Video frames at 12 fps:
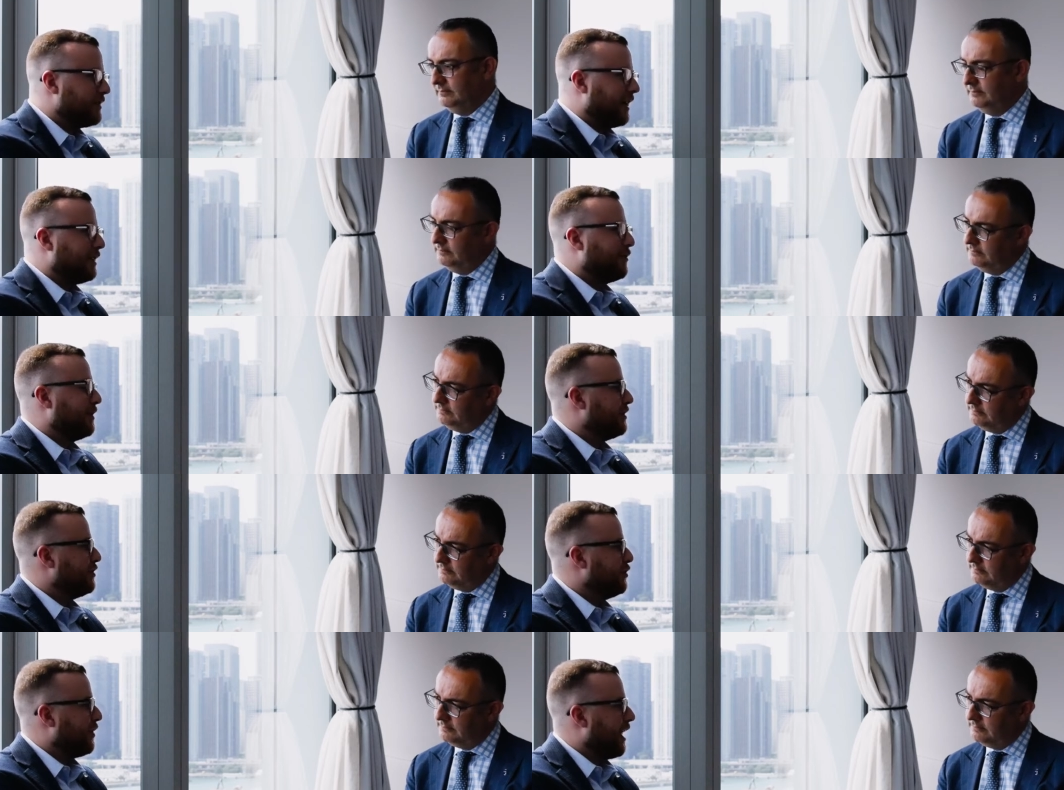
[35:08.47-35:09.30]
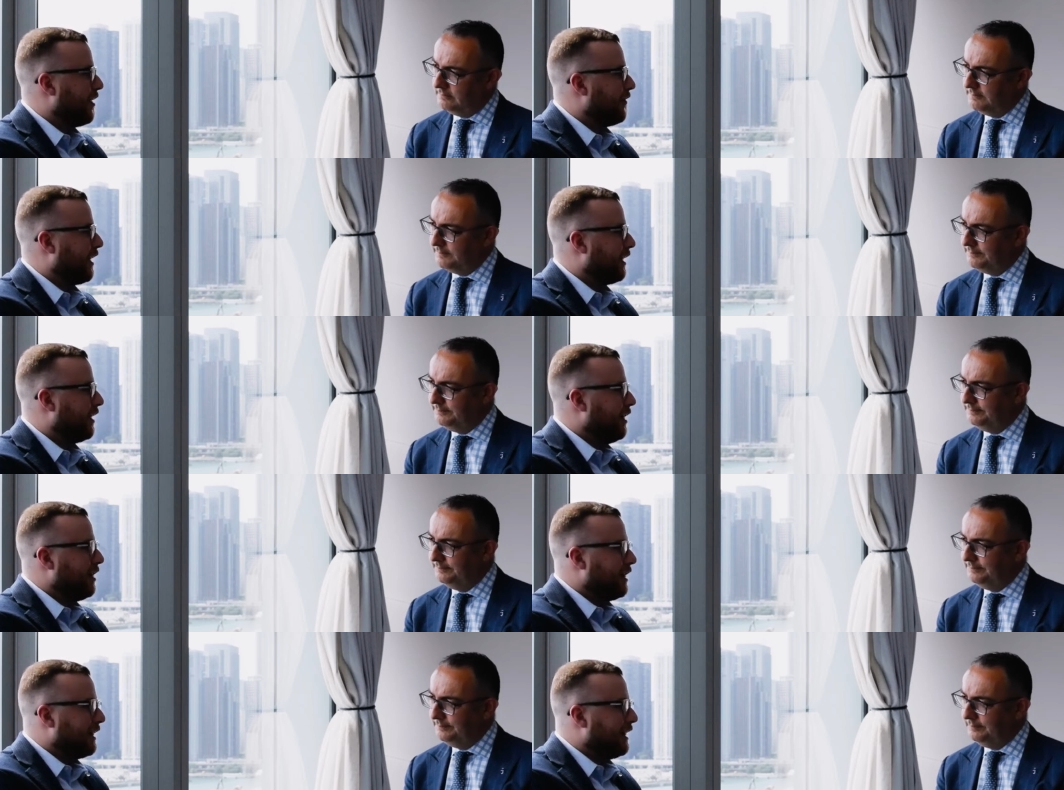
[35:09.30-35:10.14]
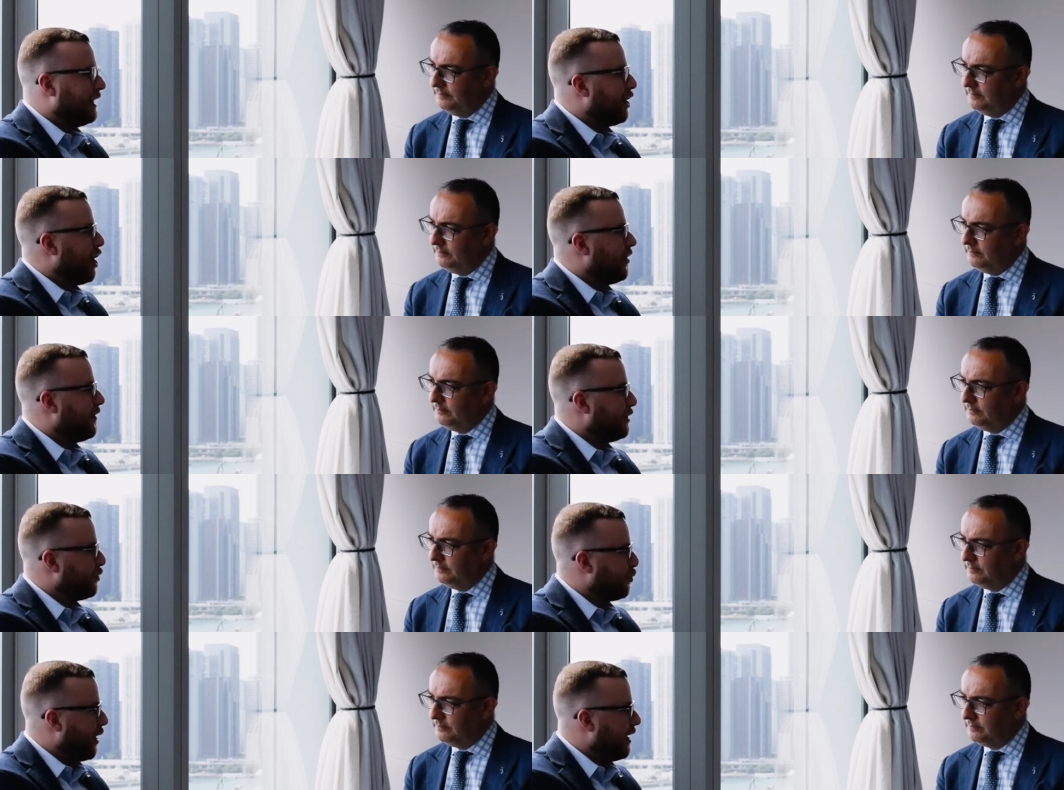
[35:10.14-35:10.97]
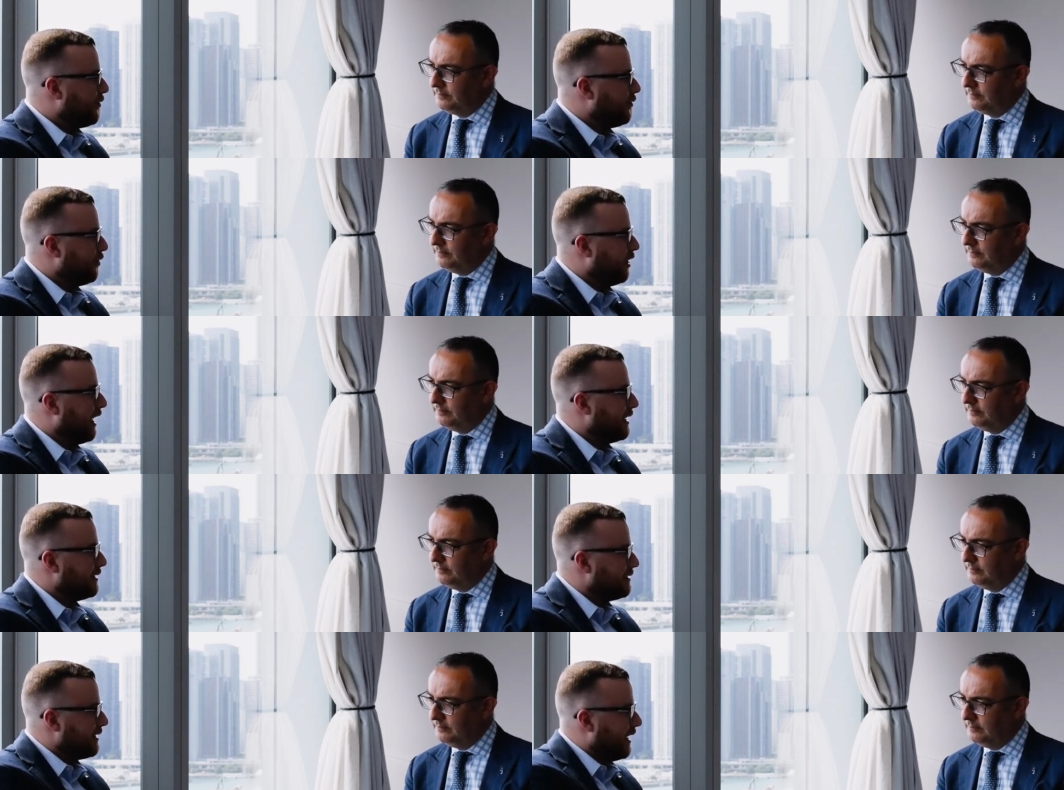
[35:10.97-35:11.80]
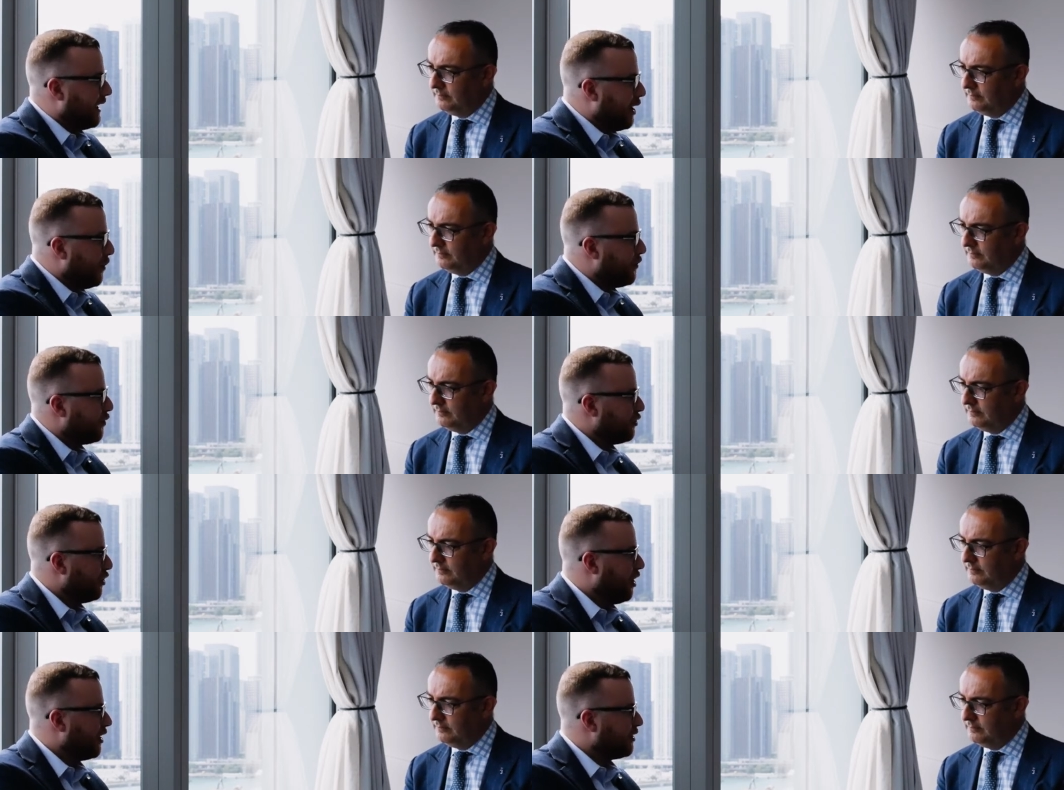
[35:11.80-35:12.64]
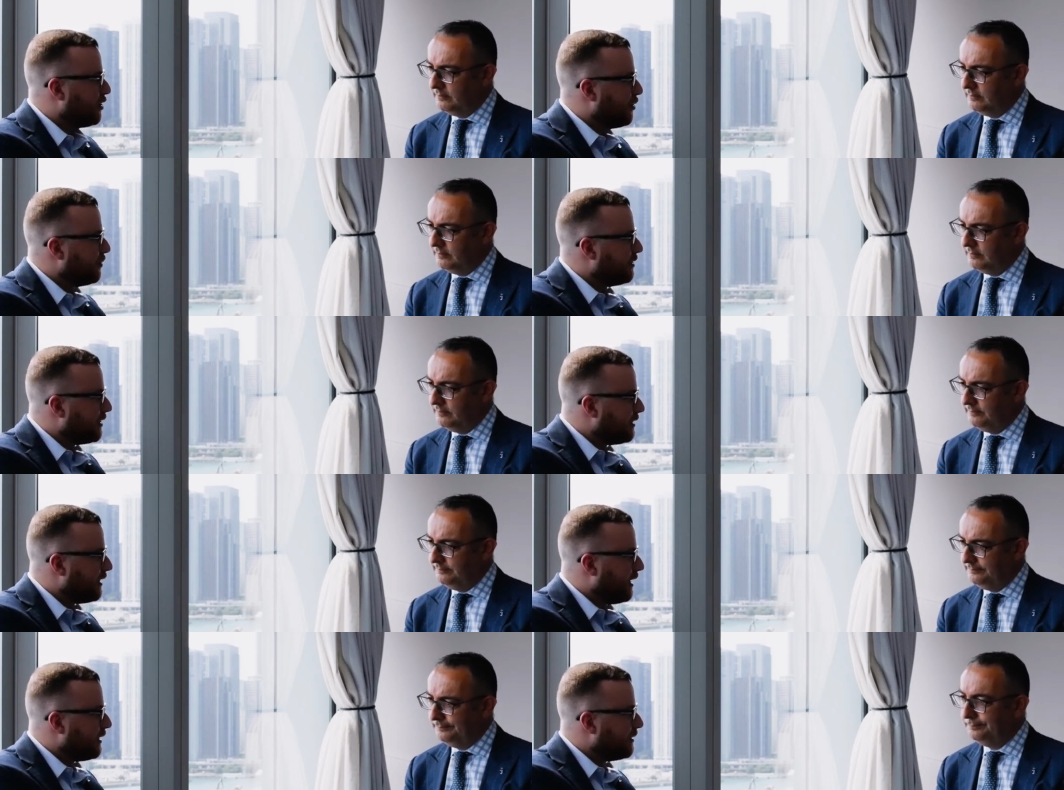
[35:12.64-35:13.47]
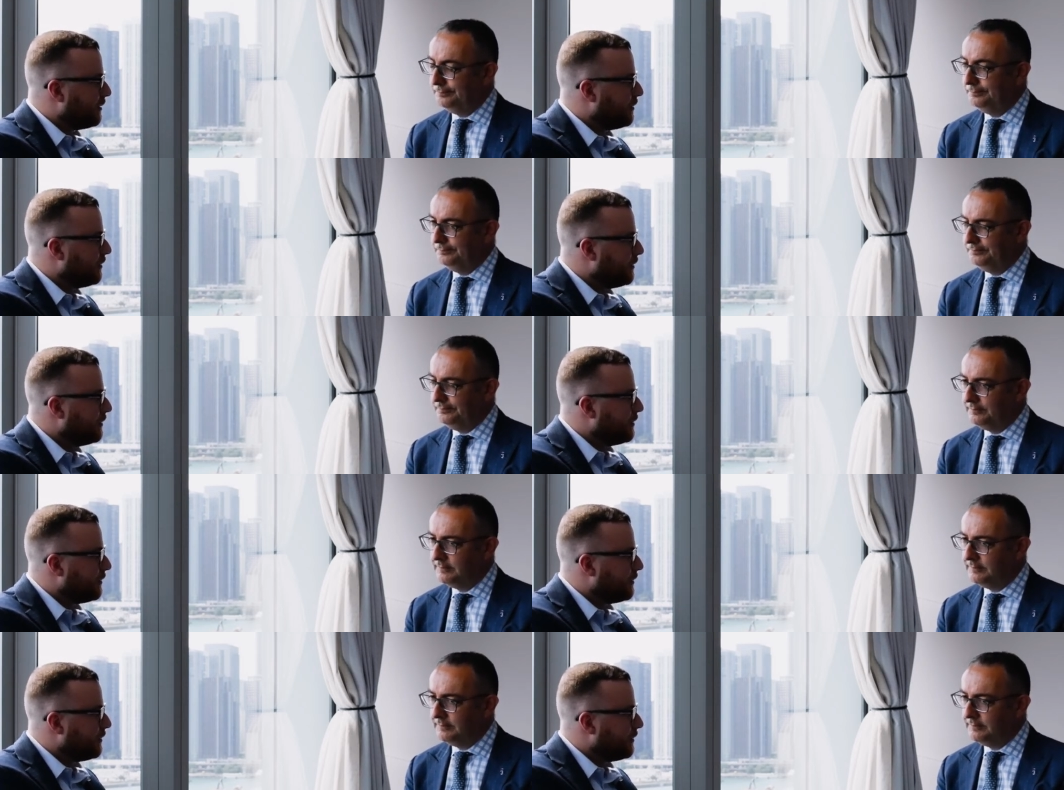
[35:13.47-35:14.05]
Speaker 1: sentiments do you have on getting off on the right foot and setting up for long term success? Mm.